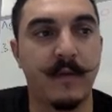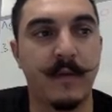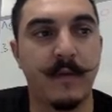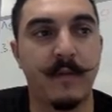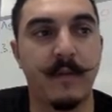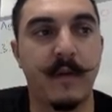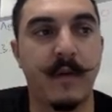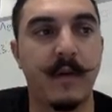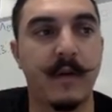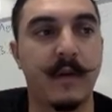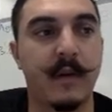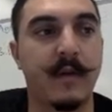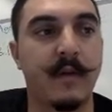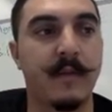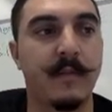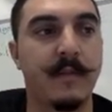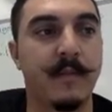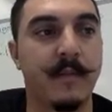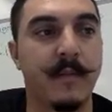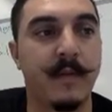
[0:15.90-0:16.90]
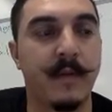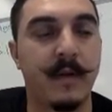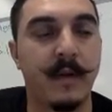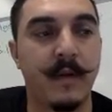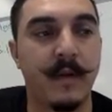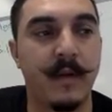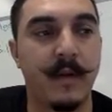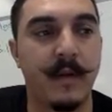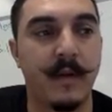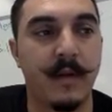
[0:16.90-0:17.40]
probably some
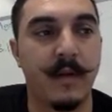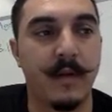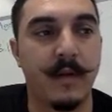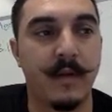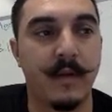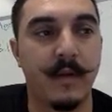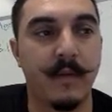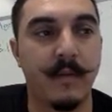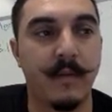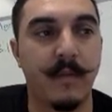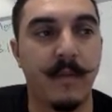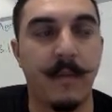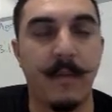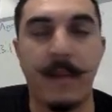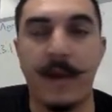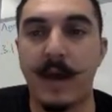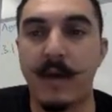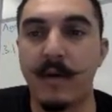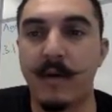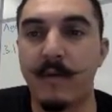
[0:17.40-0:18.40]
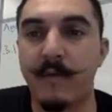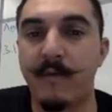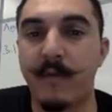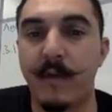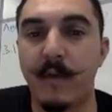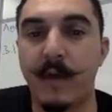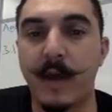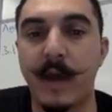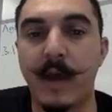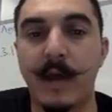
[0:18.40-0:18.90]
bio
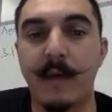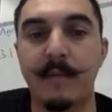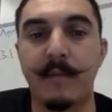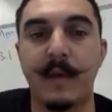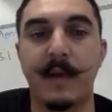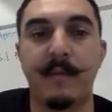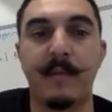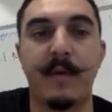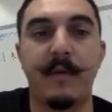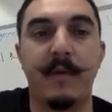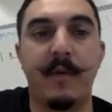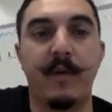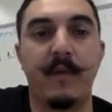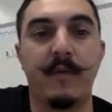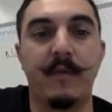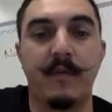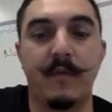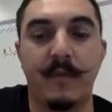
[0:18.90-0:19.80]
vocab that maybe